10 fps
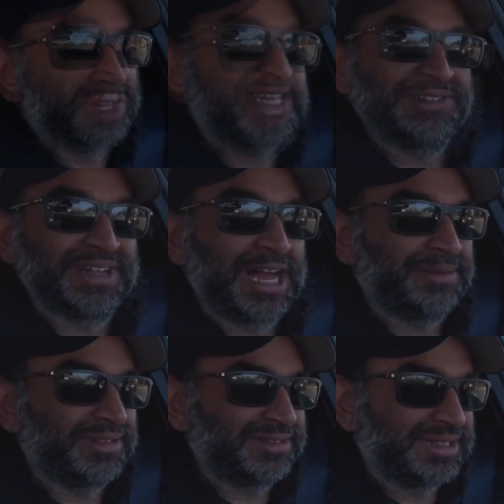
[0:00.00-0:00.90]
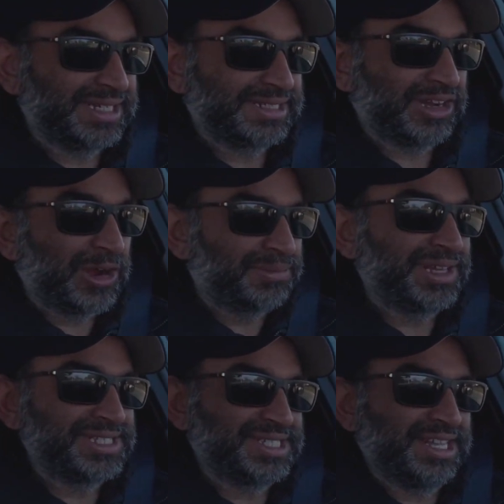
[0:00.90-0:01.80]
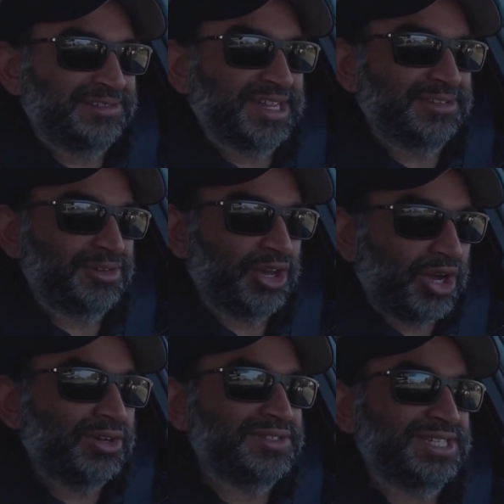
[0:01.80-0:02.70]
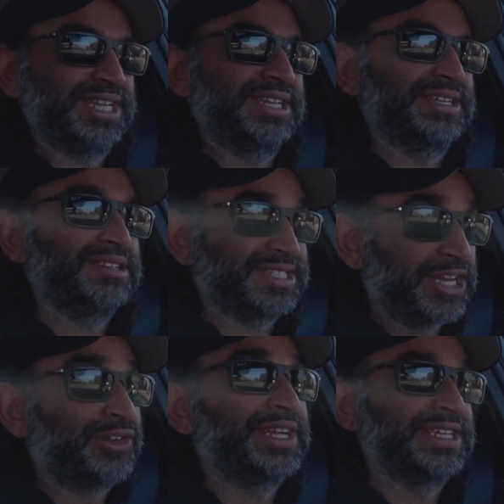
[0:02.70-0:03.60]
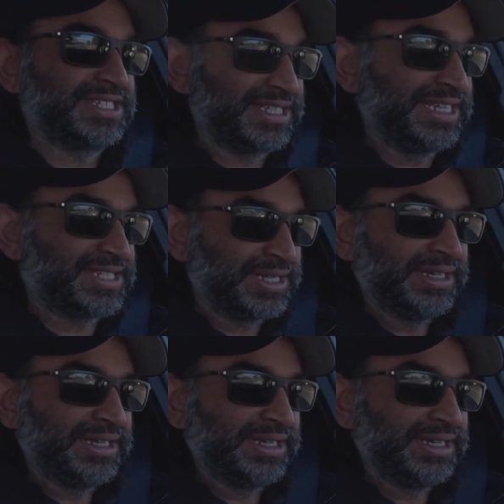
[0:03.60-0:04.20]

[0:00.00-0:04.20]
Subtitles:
Standard Apple CarPlay, standard Android Auto, standard heated seats.